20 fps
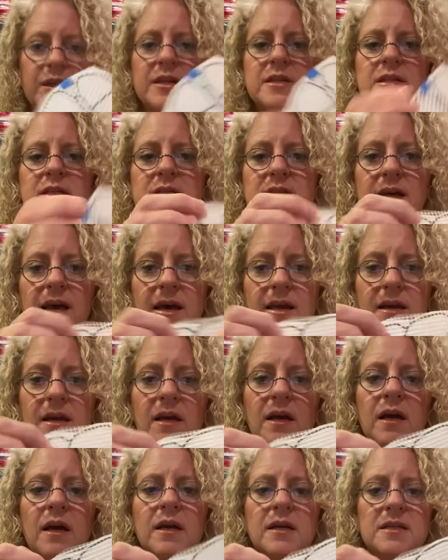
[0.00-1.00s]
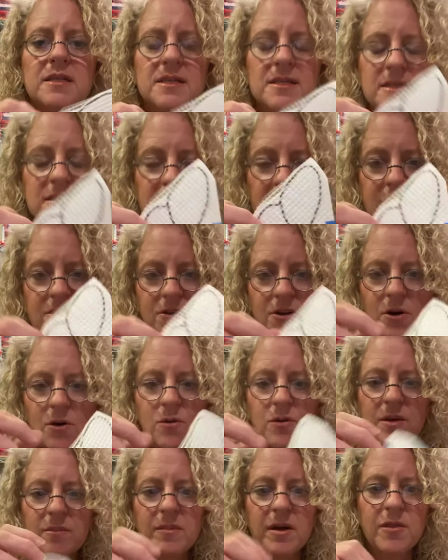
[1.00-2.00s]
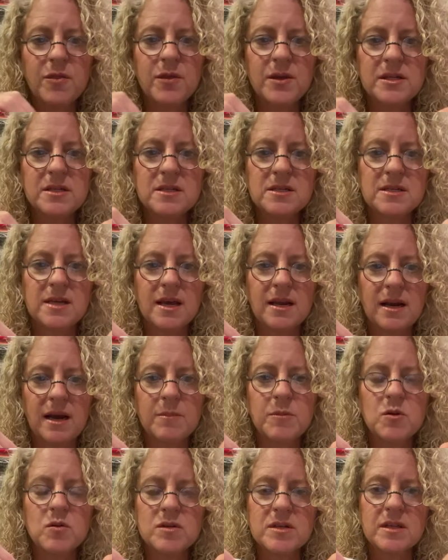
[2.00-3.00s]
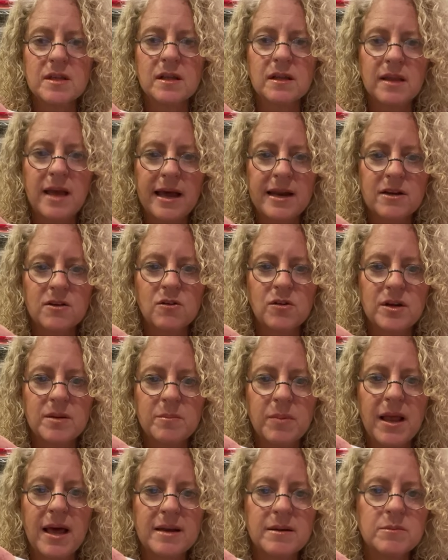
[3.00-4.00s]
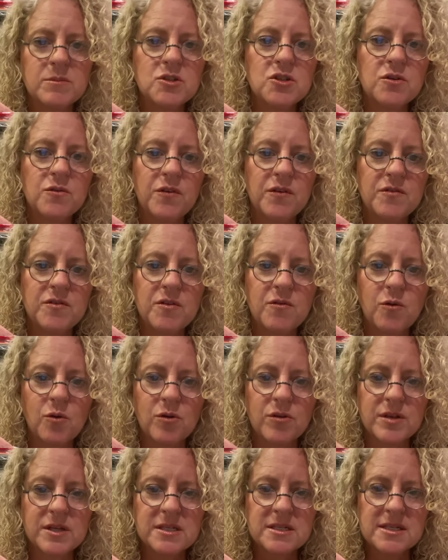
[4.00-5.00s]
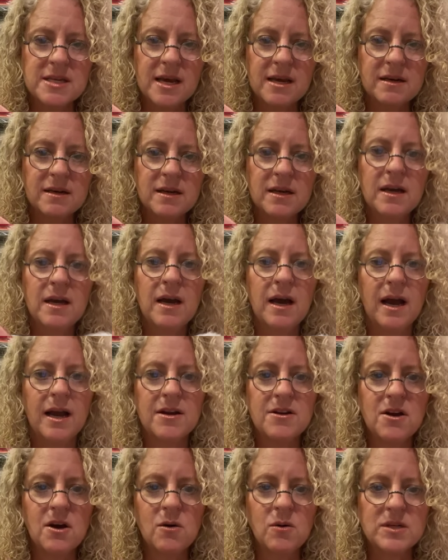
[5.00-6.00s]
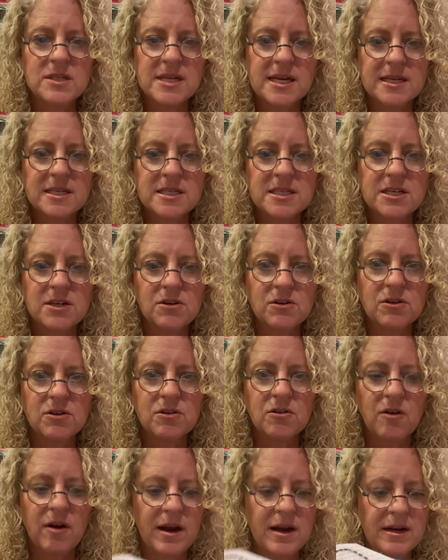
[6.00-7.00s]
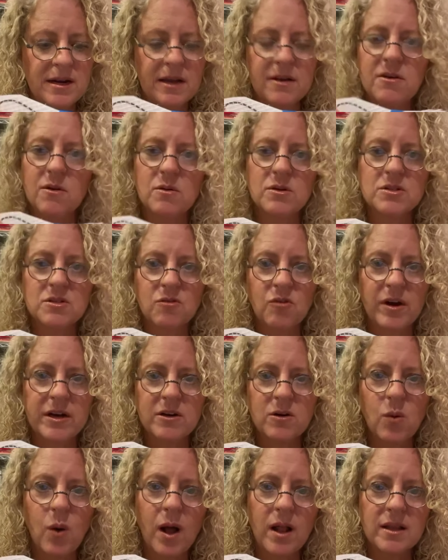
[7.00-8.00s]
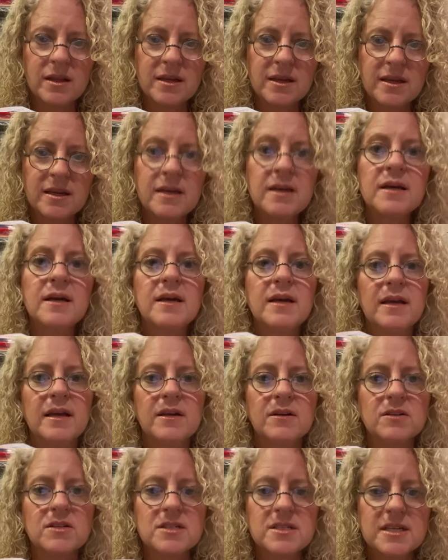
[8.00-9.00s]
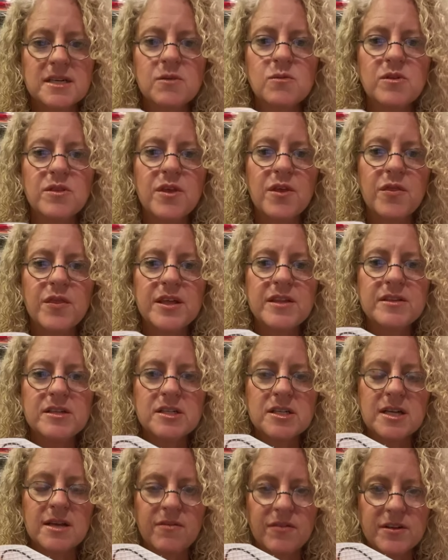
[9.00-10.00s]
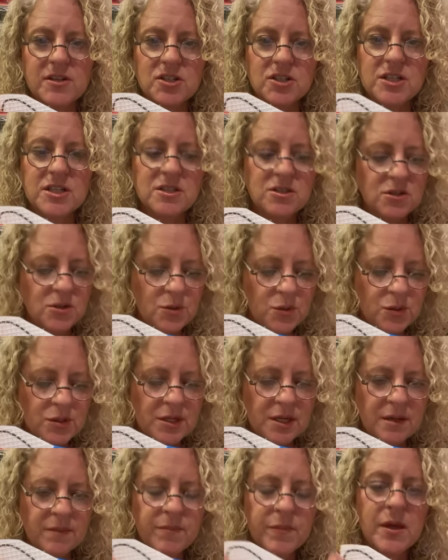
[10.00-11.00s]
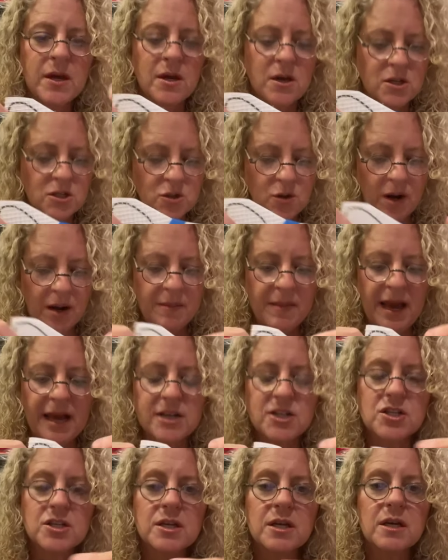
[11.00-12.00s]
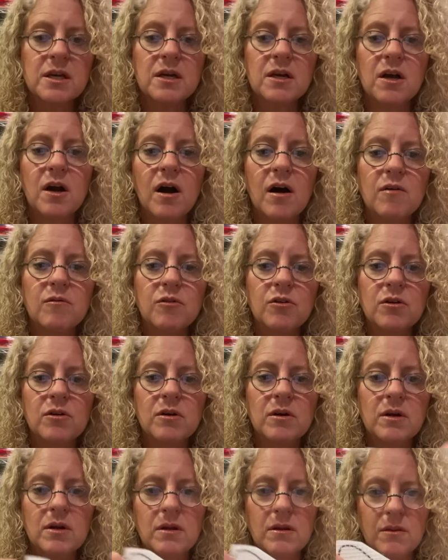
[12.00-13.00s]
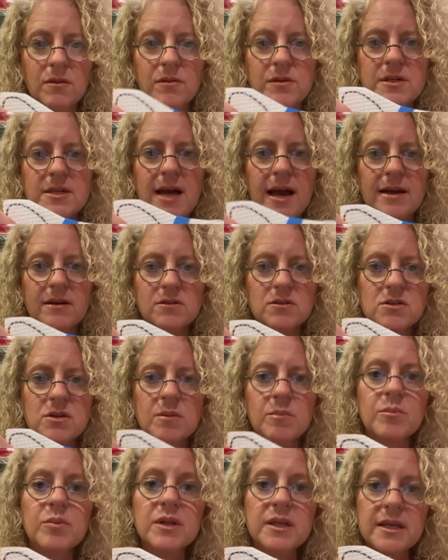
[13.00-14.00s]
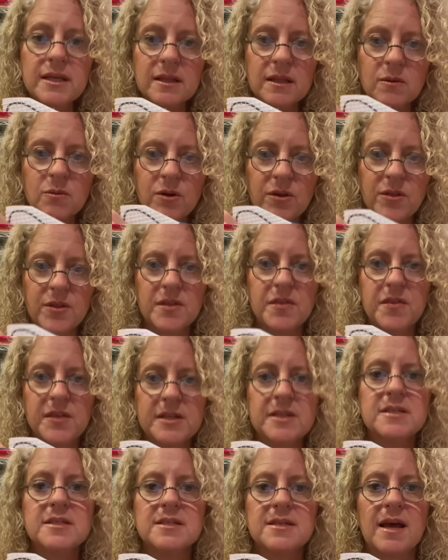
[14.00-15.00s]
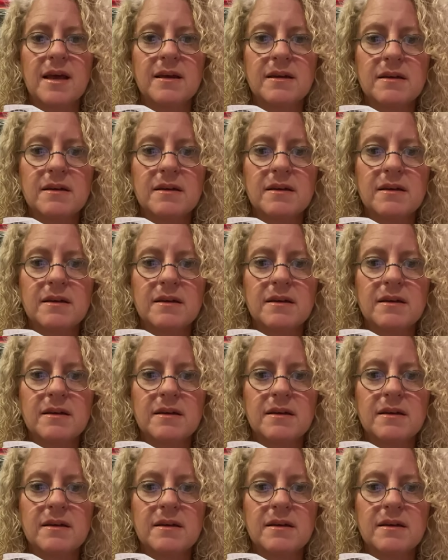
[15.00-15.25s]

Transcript: set, since I know that my thin set, I'm using the Laticrete Platinum 254 thin set, I know it's exterior grade, I know it's great quality, it'll stick with the thin set that she's using, so I'm actually going to cover the tiles completely with the thin set.